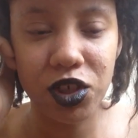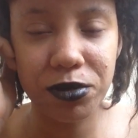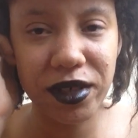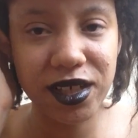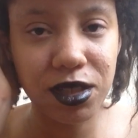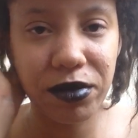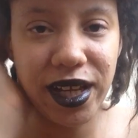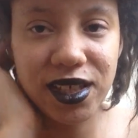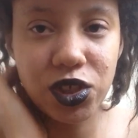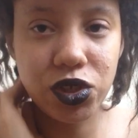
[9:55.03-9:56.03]
Just because
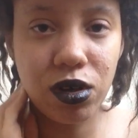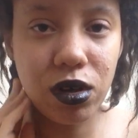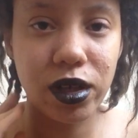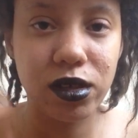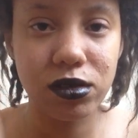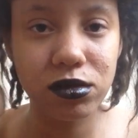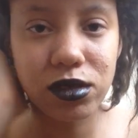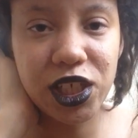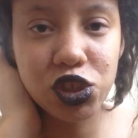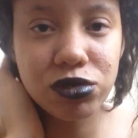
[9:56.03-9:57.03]
somebody has a dark
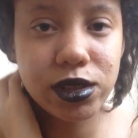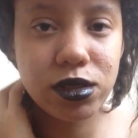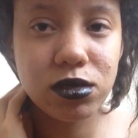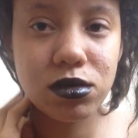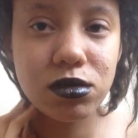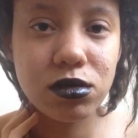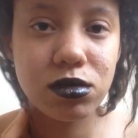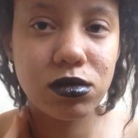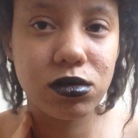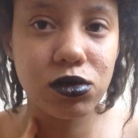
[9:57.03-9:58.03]
interest
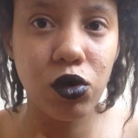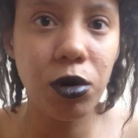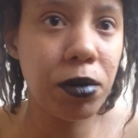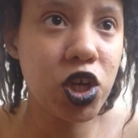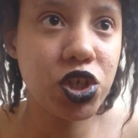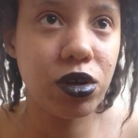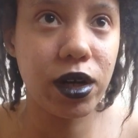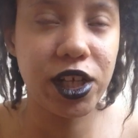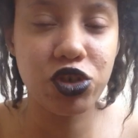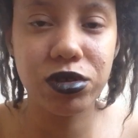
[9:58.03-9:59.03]
or a bunch of
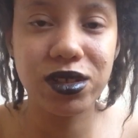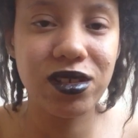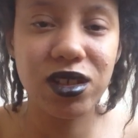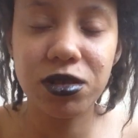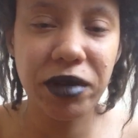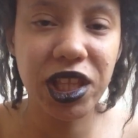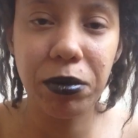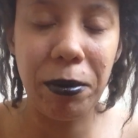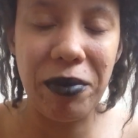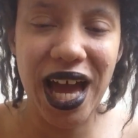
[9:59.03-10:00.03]
dark interests, it doesn't make
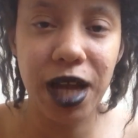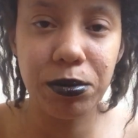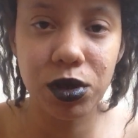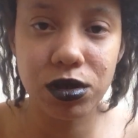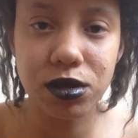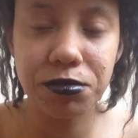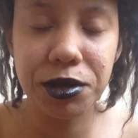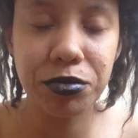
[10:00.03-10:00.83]
them a bad person.